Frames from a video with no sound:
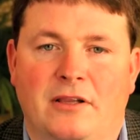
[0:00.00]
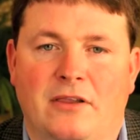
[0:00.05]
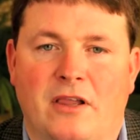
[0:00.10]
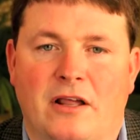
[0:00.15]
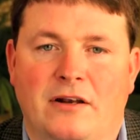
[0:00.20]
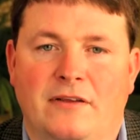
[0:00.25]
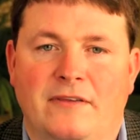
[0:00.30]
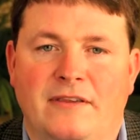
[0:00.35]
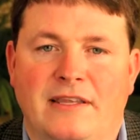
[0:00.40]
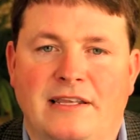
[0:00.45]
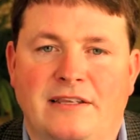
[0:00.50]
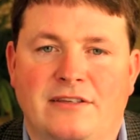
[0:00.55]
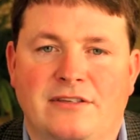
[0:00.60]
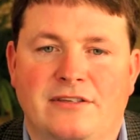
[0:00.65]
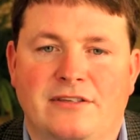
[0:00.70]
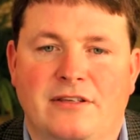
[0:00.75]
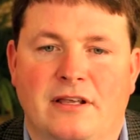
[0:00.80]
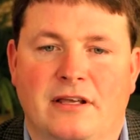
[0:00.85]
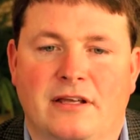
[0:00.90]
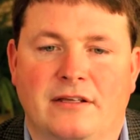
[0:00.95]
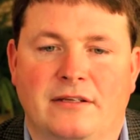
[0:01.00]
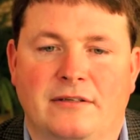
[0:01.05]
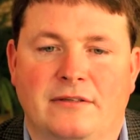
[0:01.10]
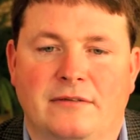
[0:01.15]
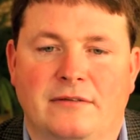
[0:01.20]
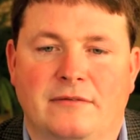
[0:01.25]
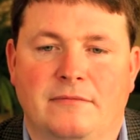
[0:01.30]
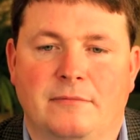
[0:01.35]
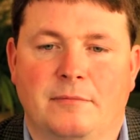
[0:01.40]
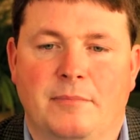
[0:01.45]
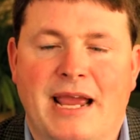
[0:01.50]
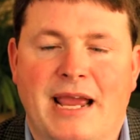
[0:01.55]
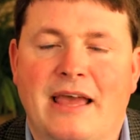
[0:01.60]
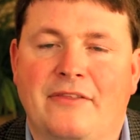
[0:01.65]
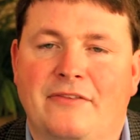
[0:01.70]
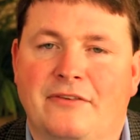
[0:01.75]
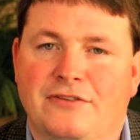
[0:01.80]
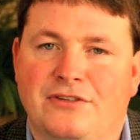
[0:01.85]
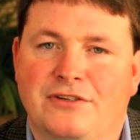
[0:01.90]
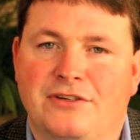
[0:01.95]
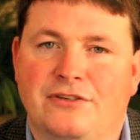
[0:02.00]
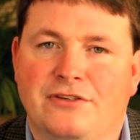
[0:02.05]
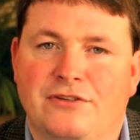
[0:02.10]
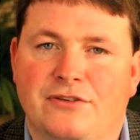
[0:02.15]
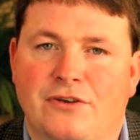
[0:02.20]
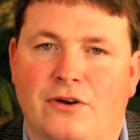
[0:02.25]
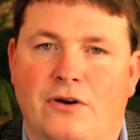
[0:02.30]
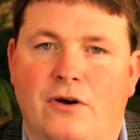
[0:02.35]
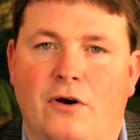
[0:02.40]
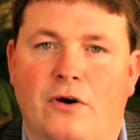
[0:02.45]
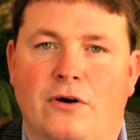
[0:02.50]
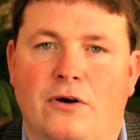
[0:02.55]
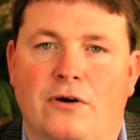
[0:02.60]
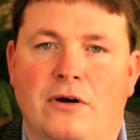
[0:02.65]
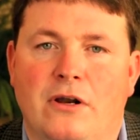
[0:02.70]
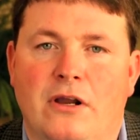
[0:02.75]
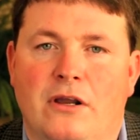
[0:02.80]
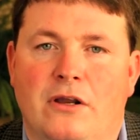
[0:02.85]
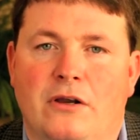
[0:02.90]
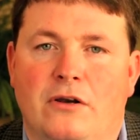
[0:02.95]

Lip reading: lot of these pathogens are